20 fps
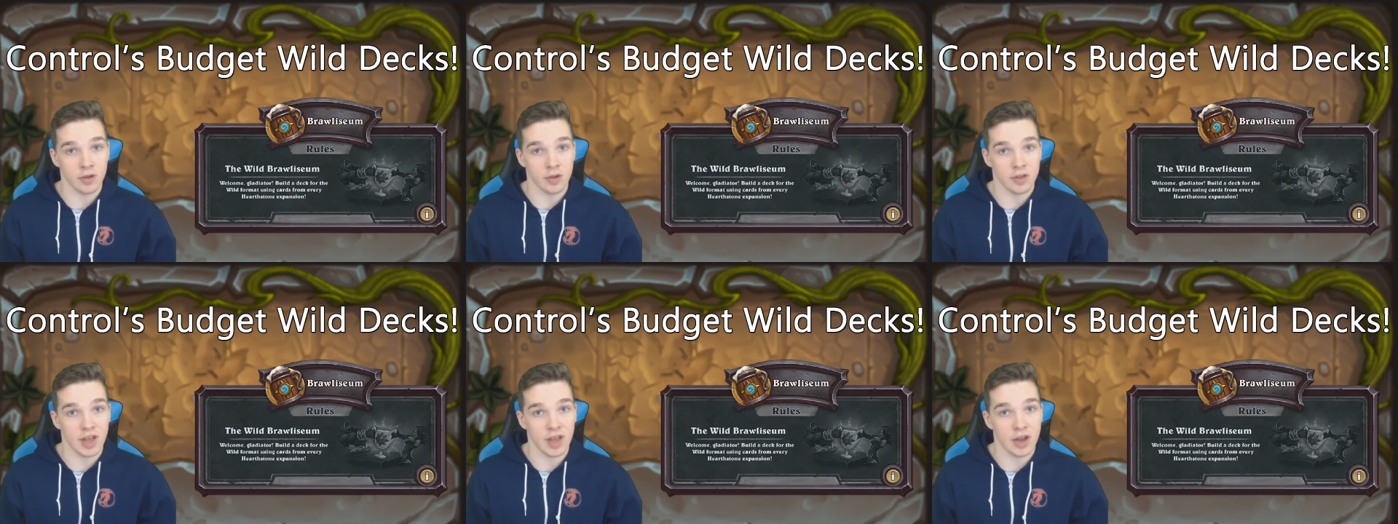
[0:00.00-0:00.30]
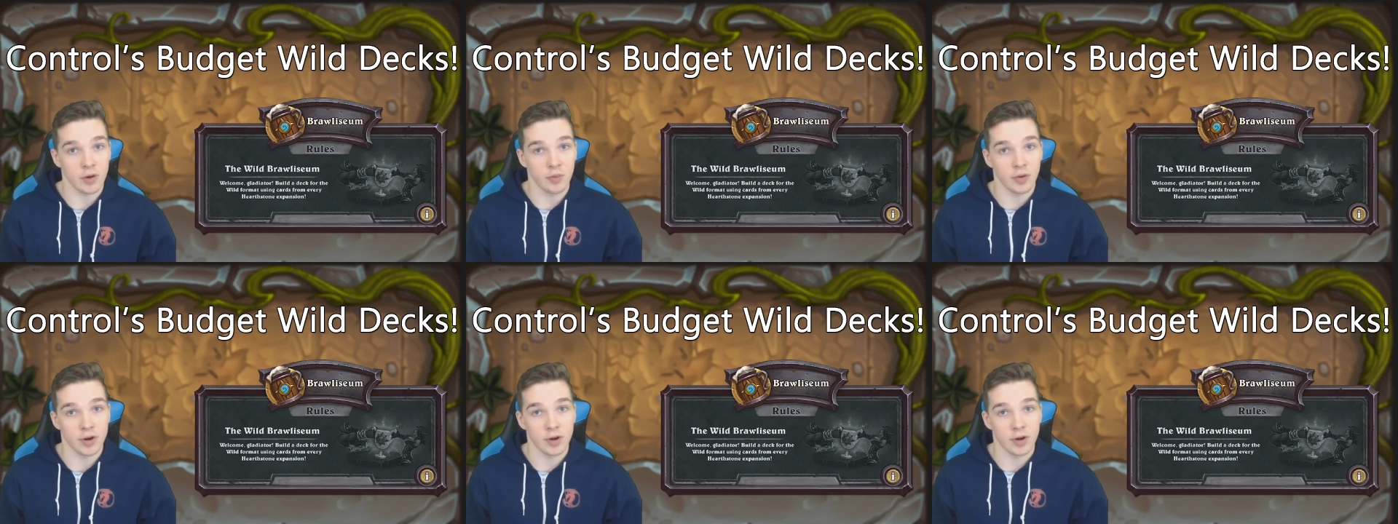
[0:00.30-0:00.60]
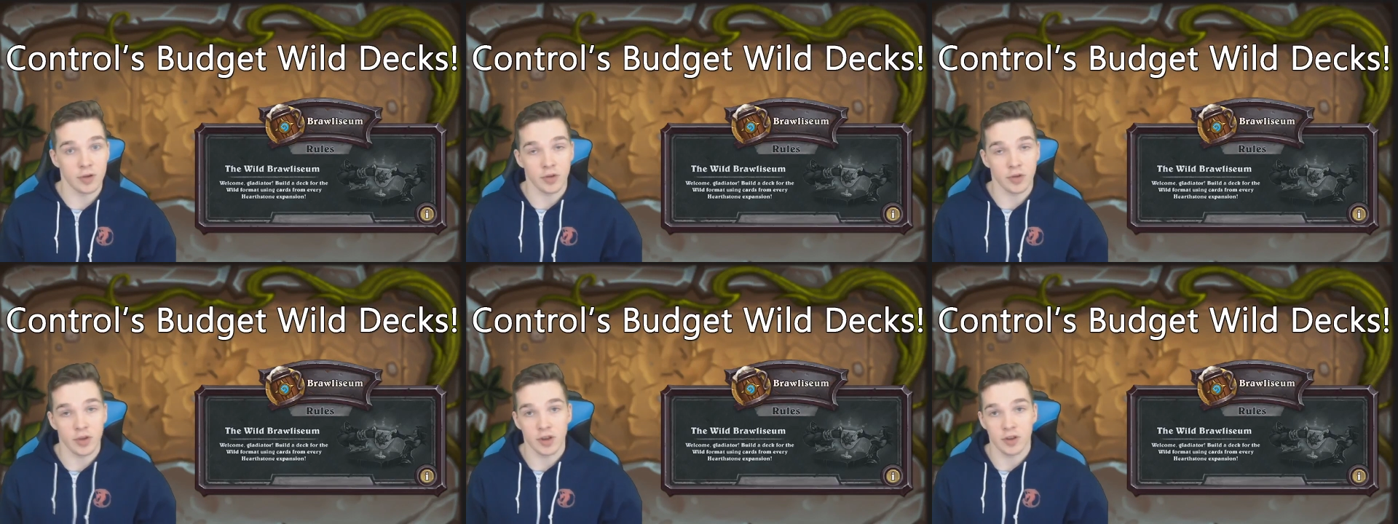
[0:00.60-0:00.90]
standard
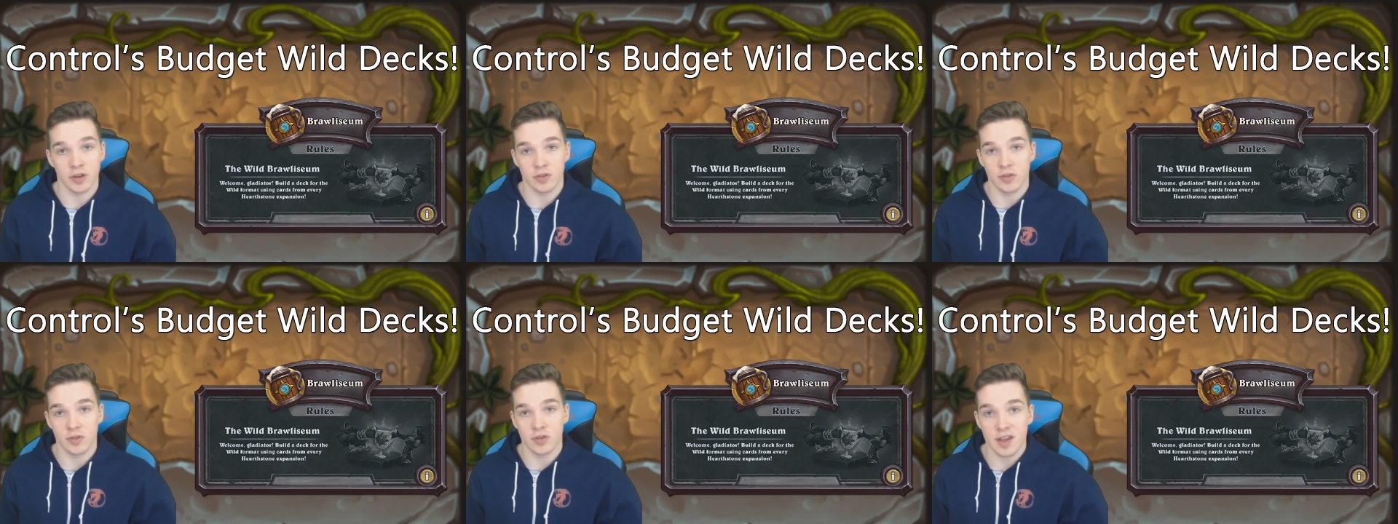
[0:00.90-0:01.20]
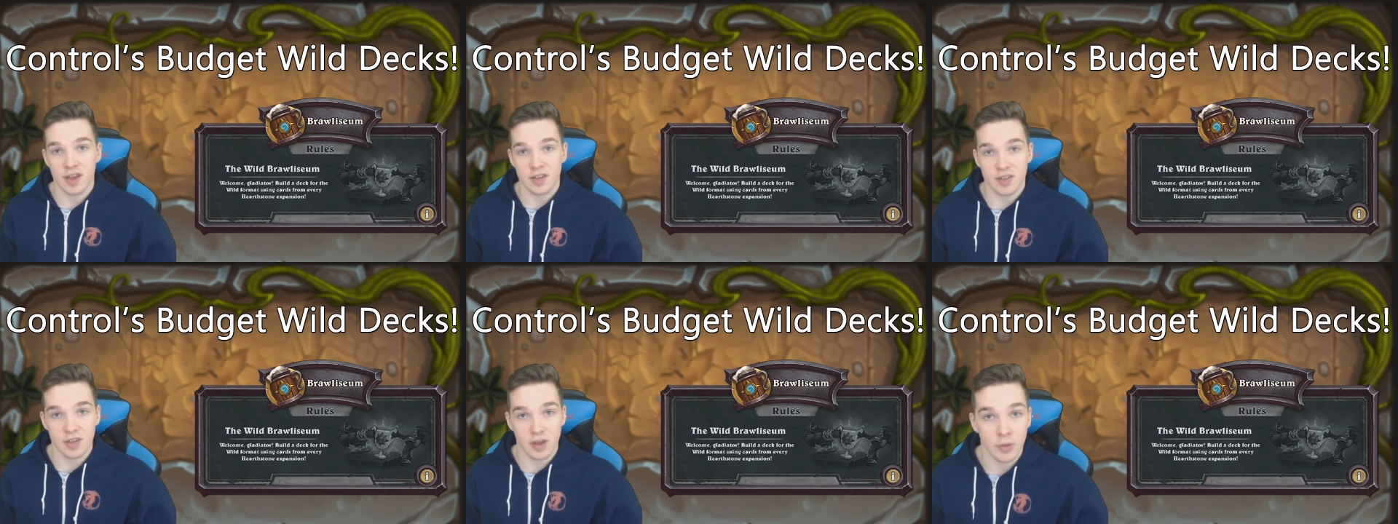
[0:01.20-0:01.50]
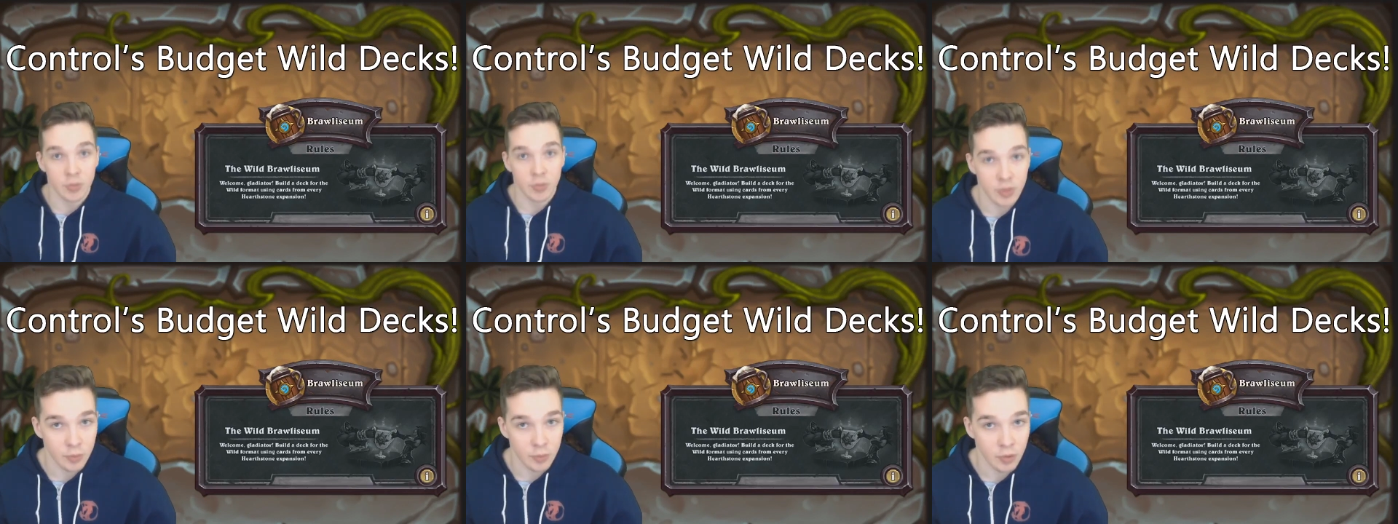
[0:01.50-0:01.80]
players looking to test
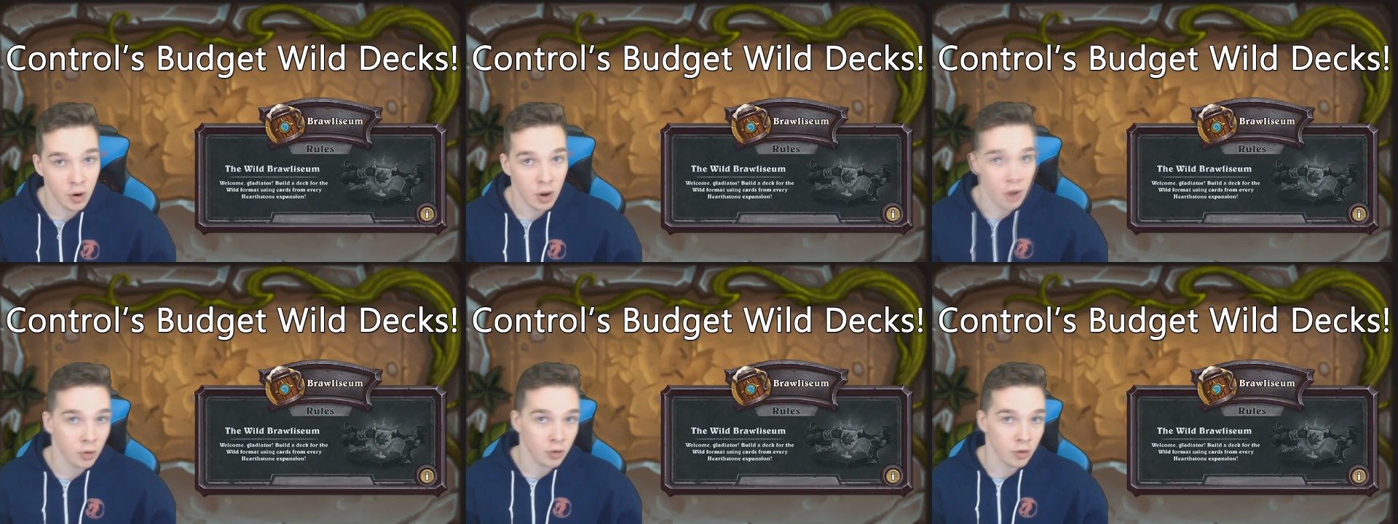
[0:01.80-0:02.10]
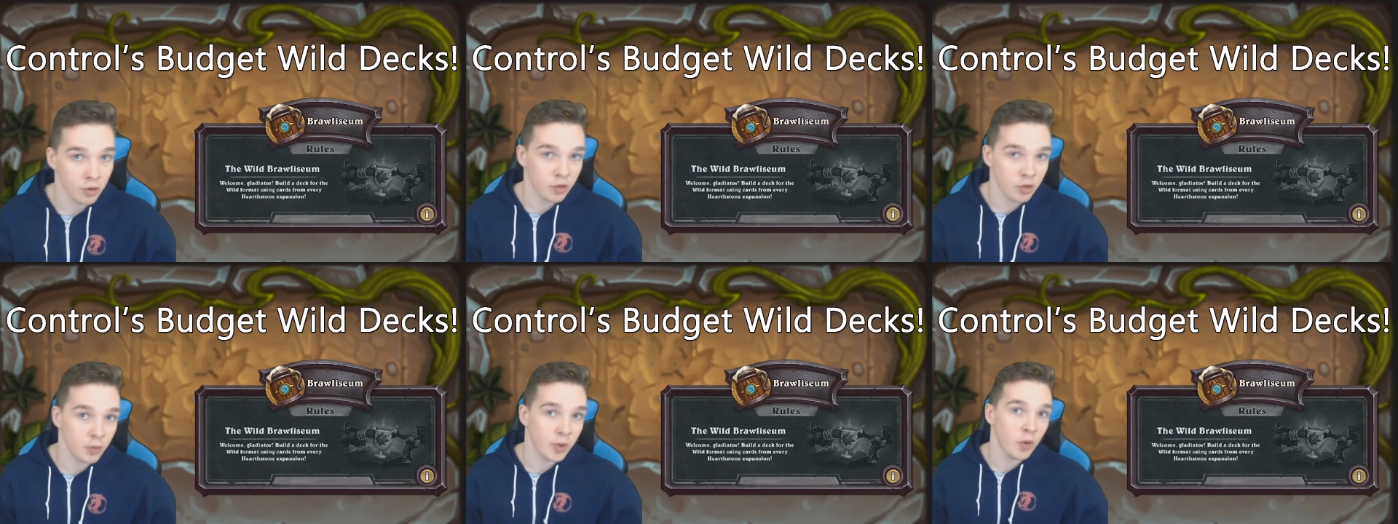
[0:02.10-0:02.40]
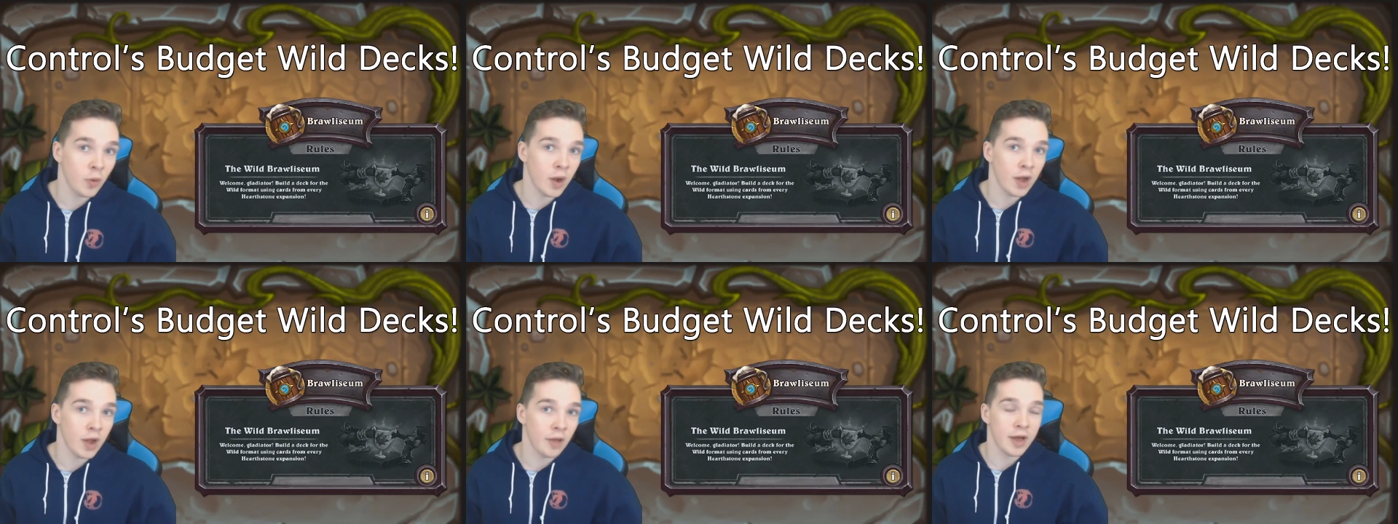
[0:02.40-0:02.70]
out the Brawl or just play
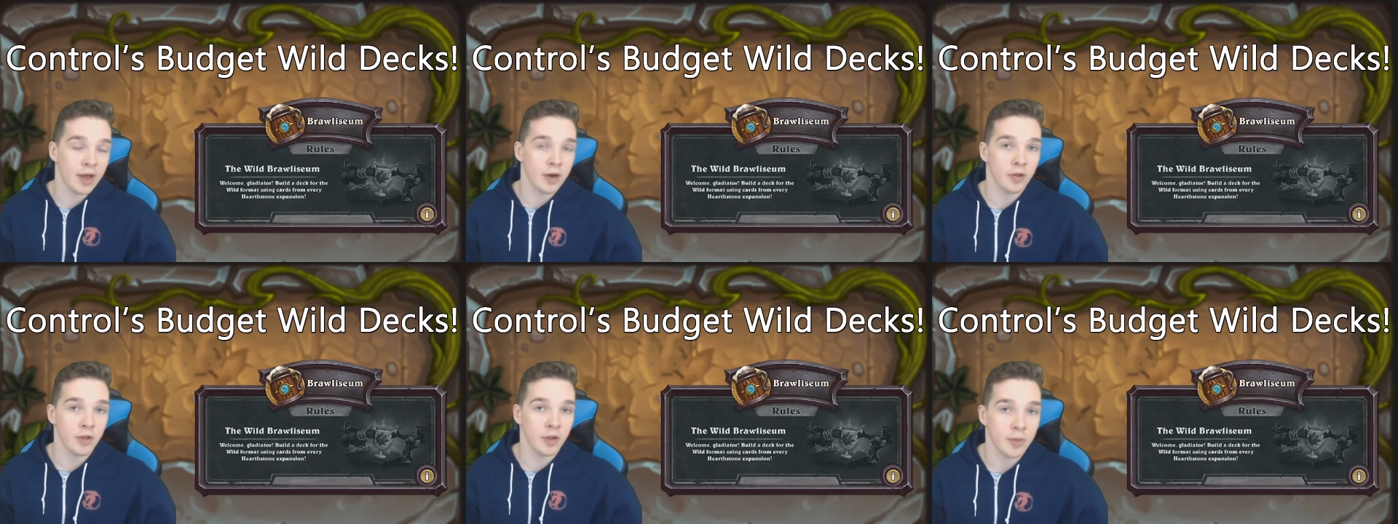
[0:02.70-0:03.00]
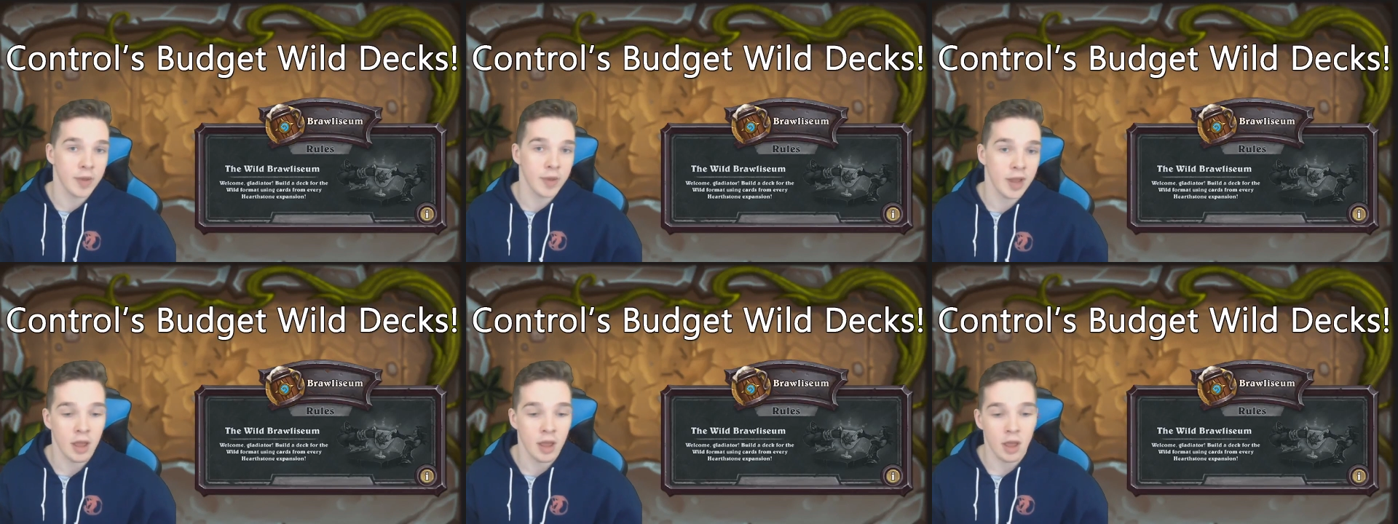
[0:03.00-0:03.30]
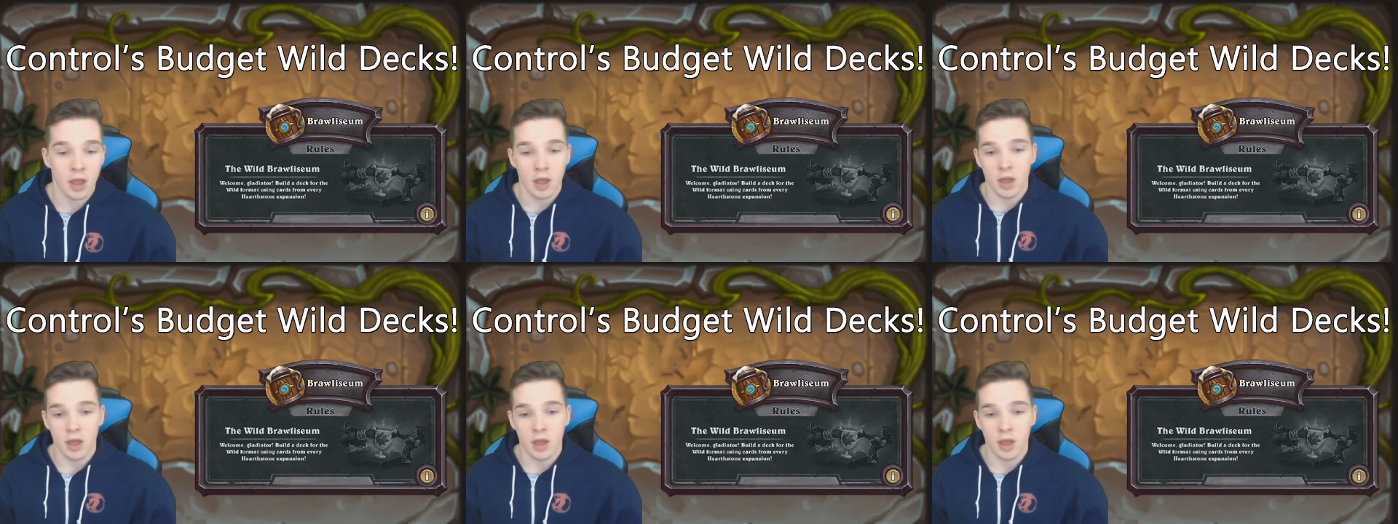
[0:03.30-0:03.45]
Wild Ladder a little bit,